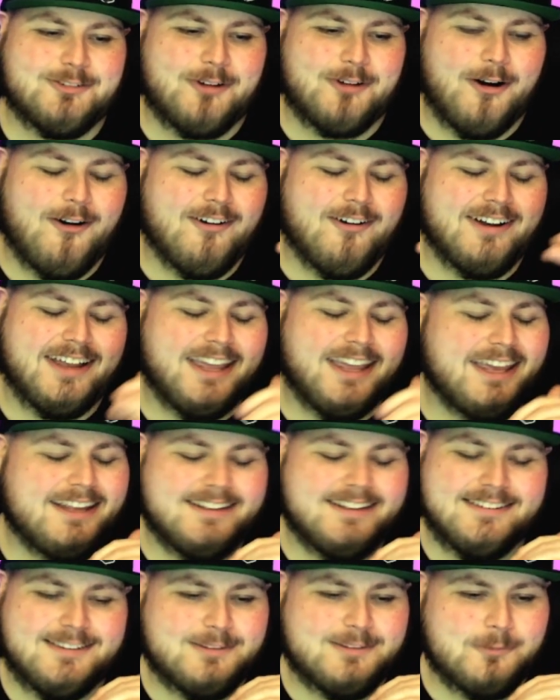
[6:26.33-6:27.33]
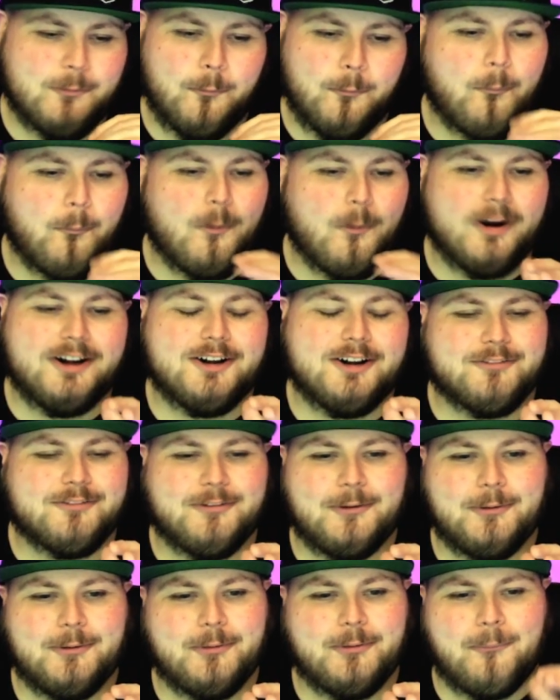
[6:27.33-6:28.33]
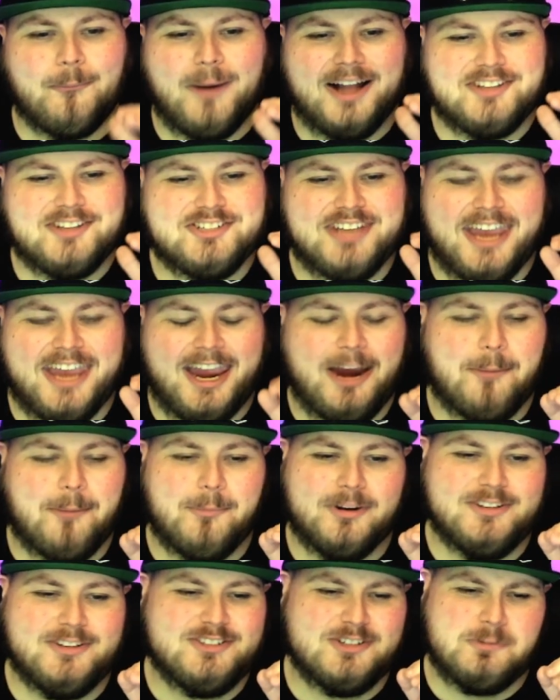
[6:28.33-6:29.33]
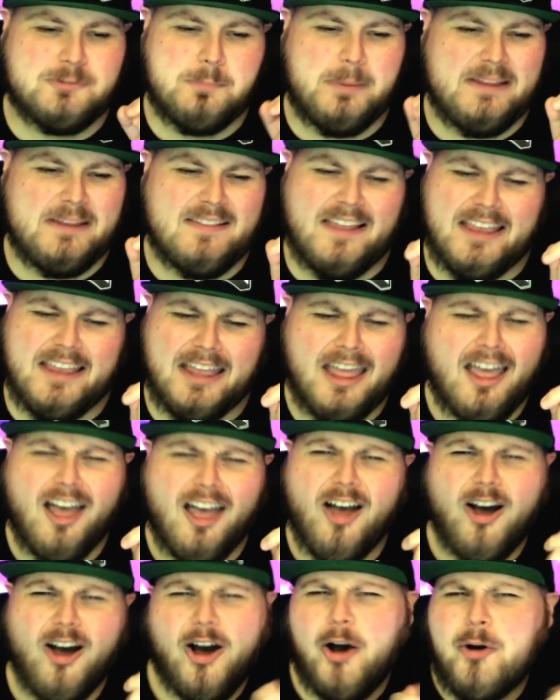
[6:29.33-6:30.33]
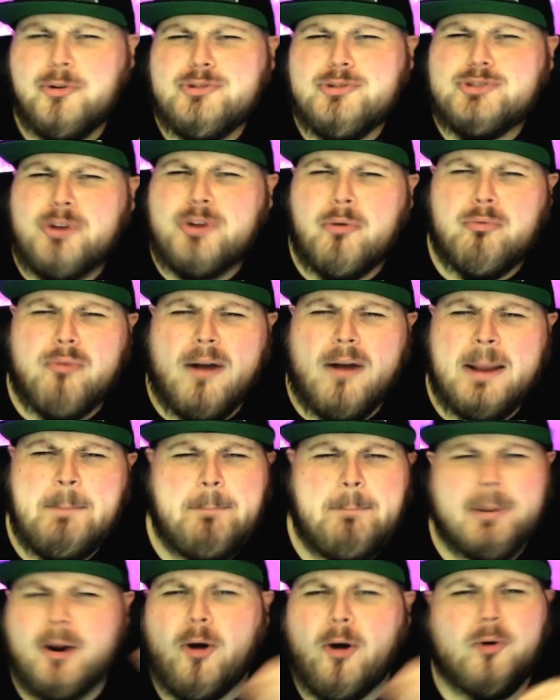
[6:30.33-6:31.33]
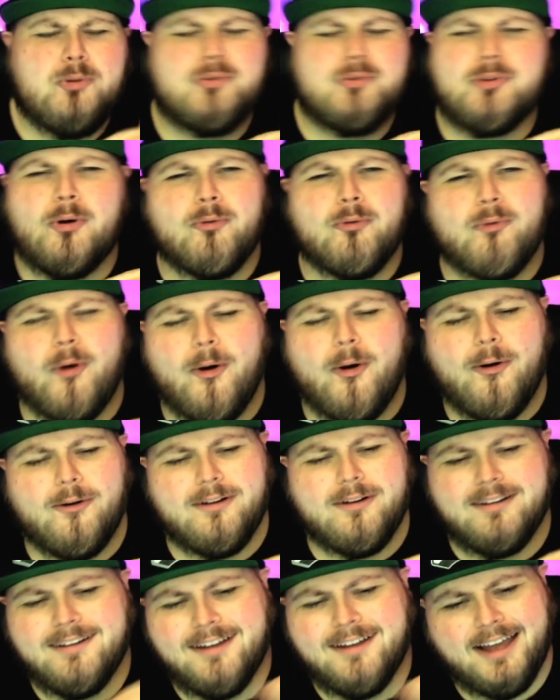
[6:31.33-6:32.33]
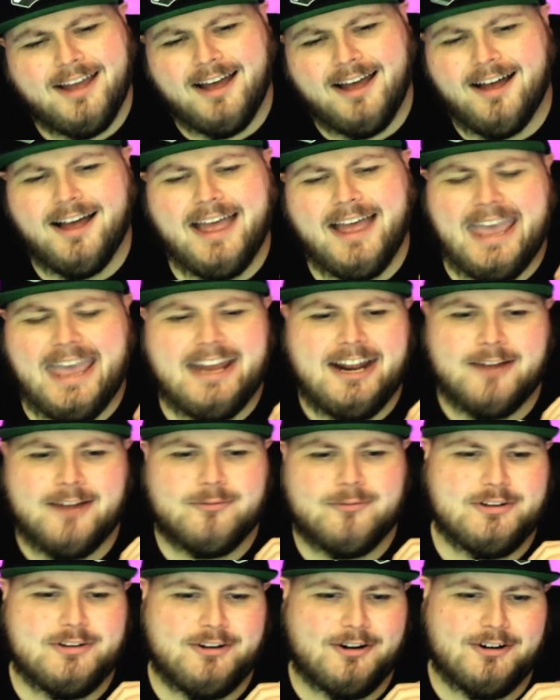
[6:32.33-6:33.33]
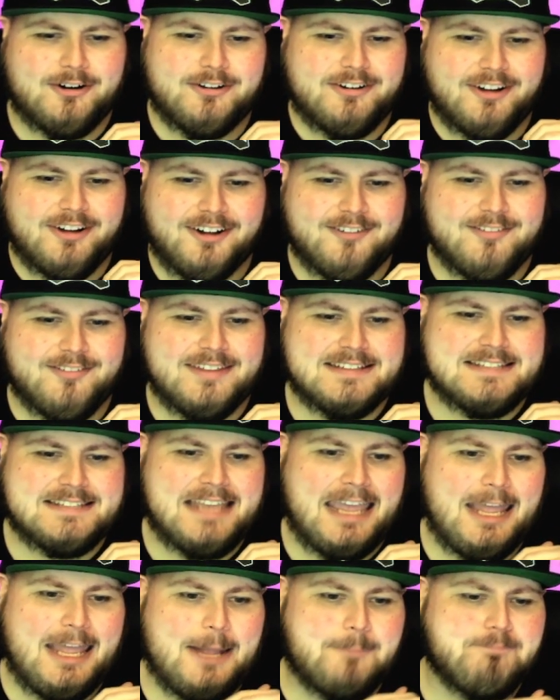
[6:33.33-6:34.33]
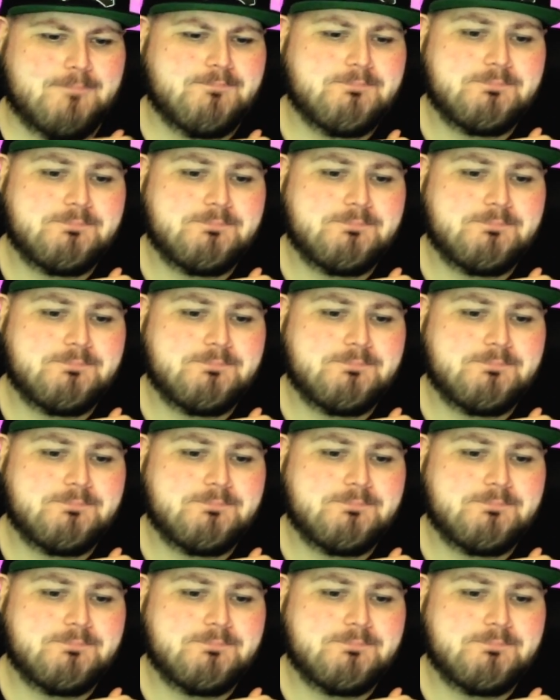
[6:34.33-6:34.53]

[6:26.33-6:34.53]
wrong. It's wonderful to watch Cameron just be like, oh so right, but oh so wrong uh, at every turn of this game.